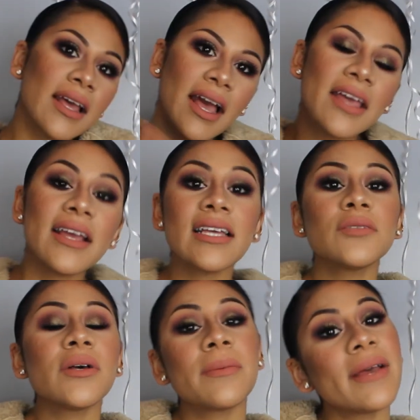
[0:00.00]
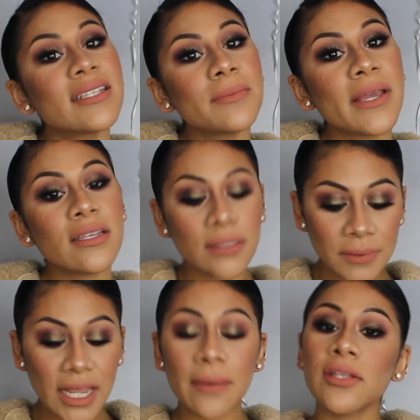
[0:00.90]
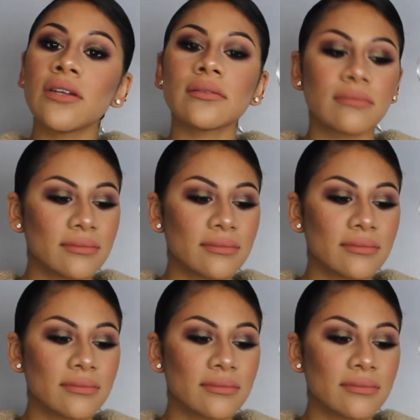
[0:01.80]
Hi guys, welcome back to my YouTube channel.